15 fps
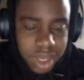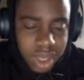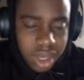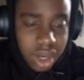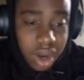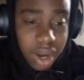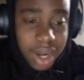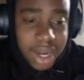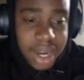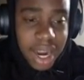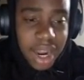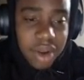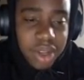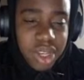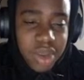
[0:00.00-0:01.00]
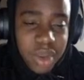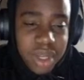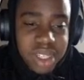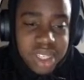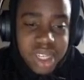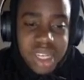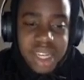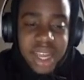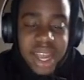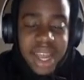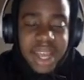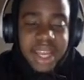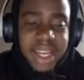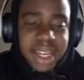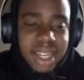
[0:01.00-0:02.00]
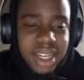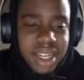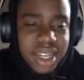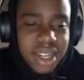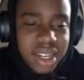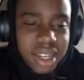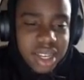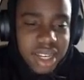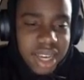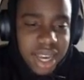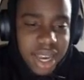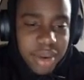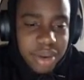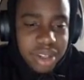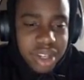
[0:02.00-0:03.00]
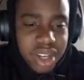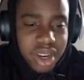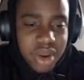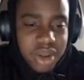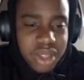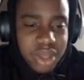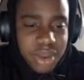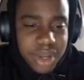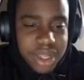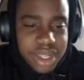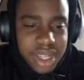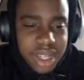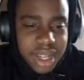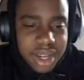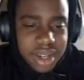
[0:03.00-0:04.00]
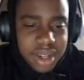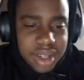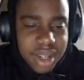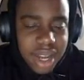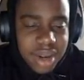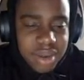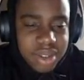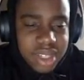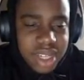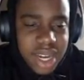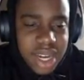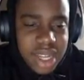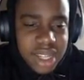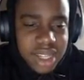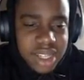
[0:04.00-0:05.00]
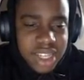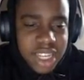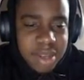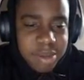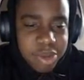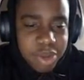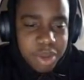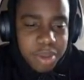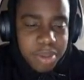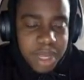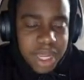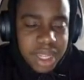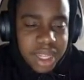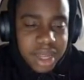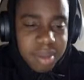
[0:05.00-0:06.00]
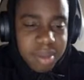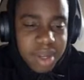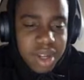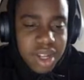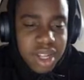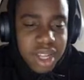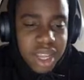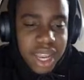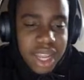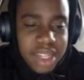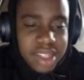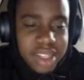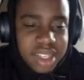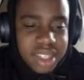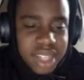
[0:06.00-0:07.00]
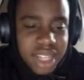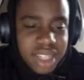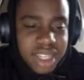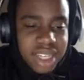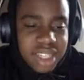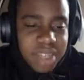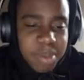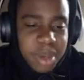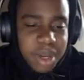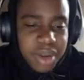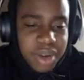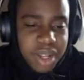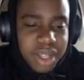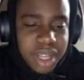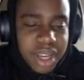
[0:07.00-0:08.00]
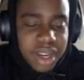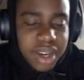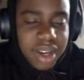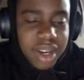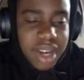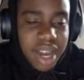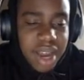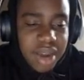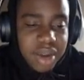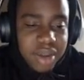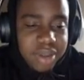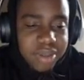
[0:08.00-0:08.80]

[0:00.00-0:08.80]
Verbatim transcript: All right, now USC and yeah, we're just gonna go with USC there. I don't see any of these teams beating them. Kansas, that's easy pick right there. Now